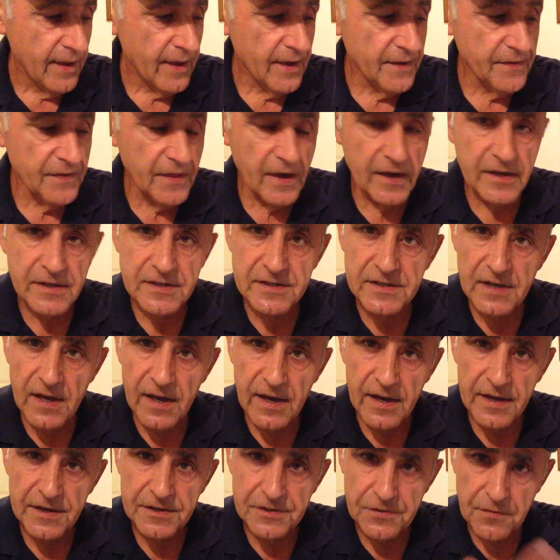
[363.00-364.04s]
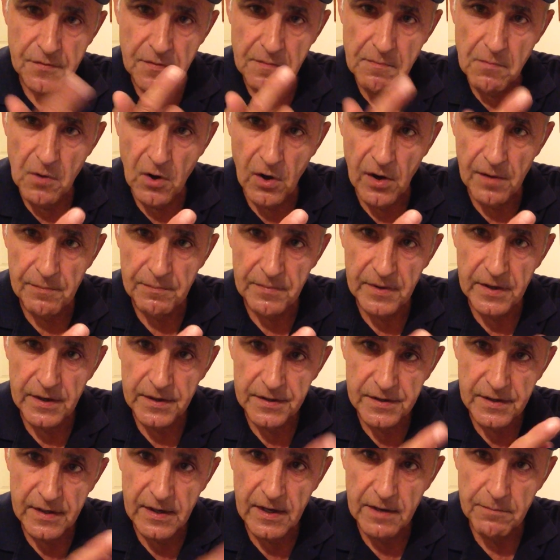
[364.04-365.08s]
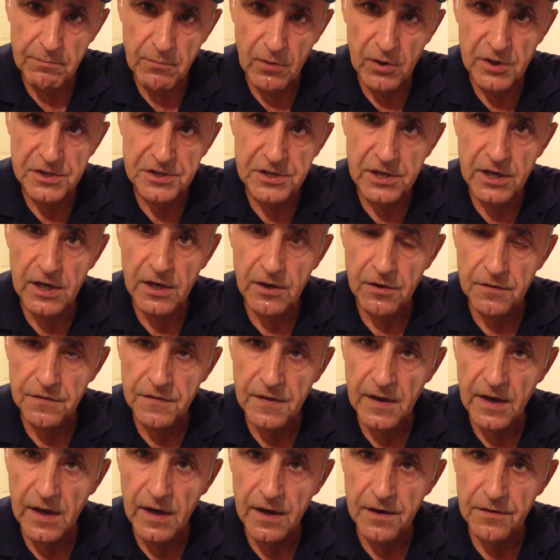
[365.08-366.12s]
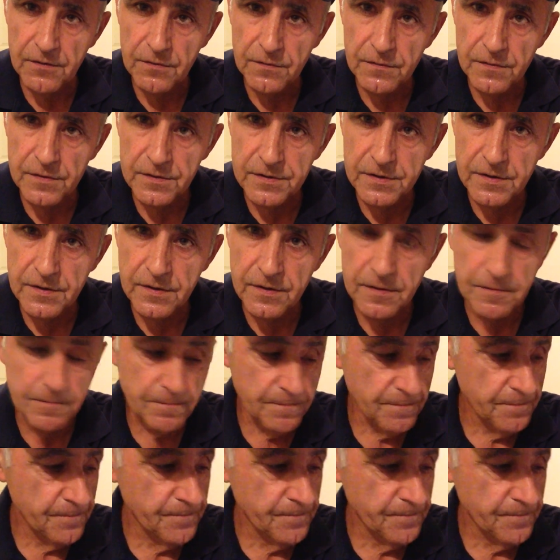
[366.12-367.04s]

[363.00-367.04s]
And they say, to remind me to keep my cheek on the gun all the time.